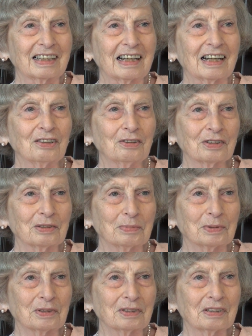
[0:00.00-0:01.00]
catalog of the
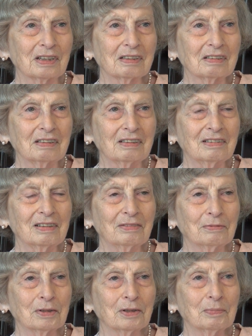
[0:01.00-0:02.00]
book and not
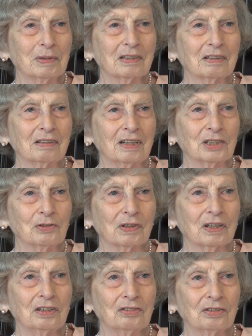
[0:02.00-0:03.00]
worry about the
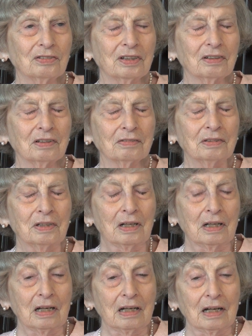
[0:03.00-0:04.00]
classification thereof.
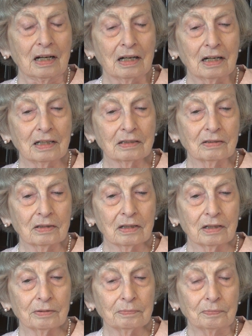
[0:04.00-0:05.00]
And
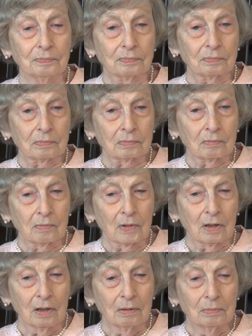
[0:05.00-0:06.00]
um,
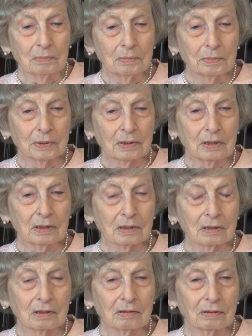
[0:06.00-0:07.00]
but the
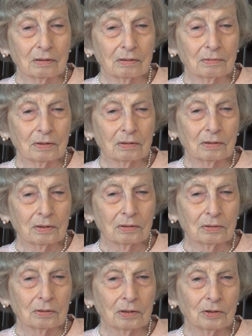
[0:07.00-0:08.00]

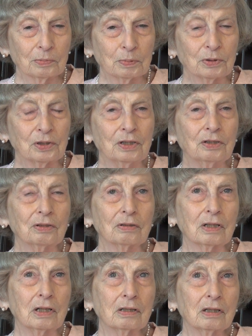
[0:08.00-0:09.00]
sort of the procedure
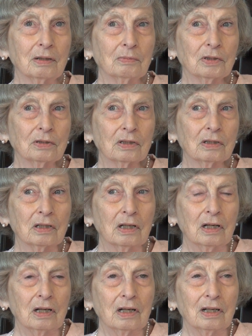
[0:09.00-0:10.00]
at that time was that
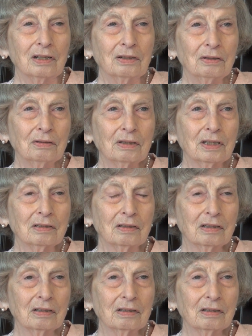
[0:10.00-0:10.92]
you did